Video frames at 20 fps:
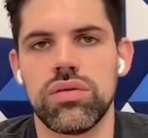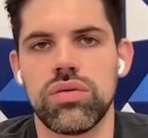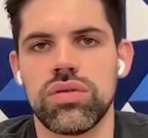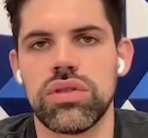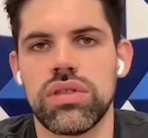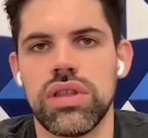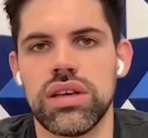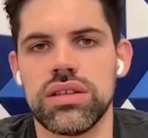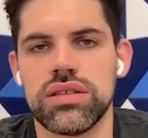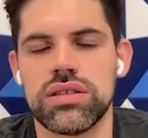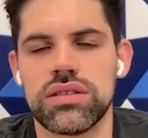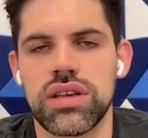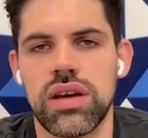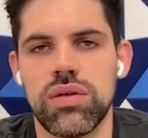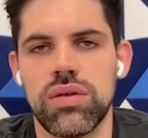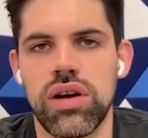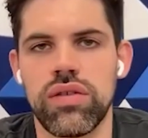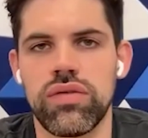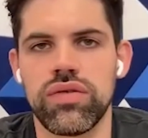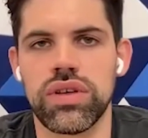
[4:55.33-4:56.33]
they say,
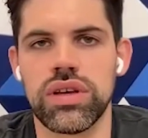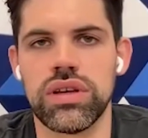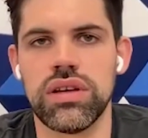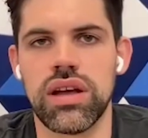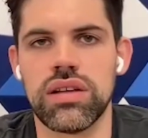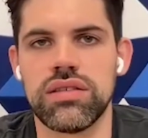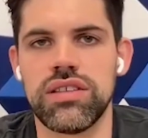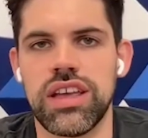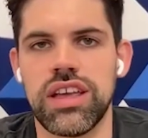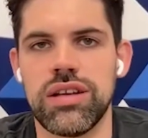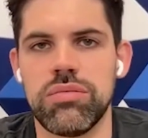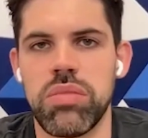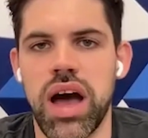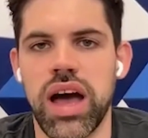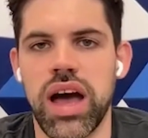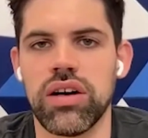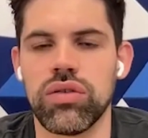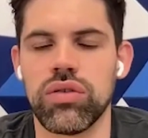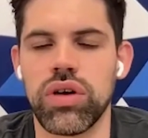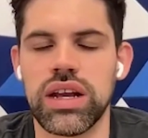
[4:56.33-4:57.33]
roughly a
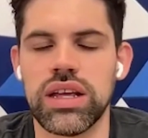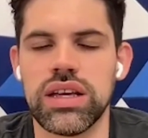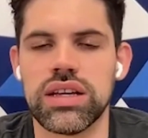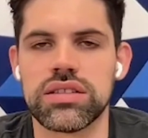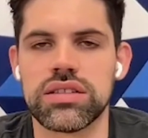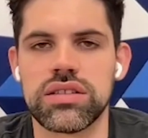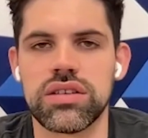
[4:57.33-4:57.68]
10-mile radius.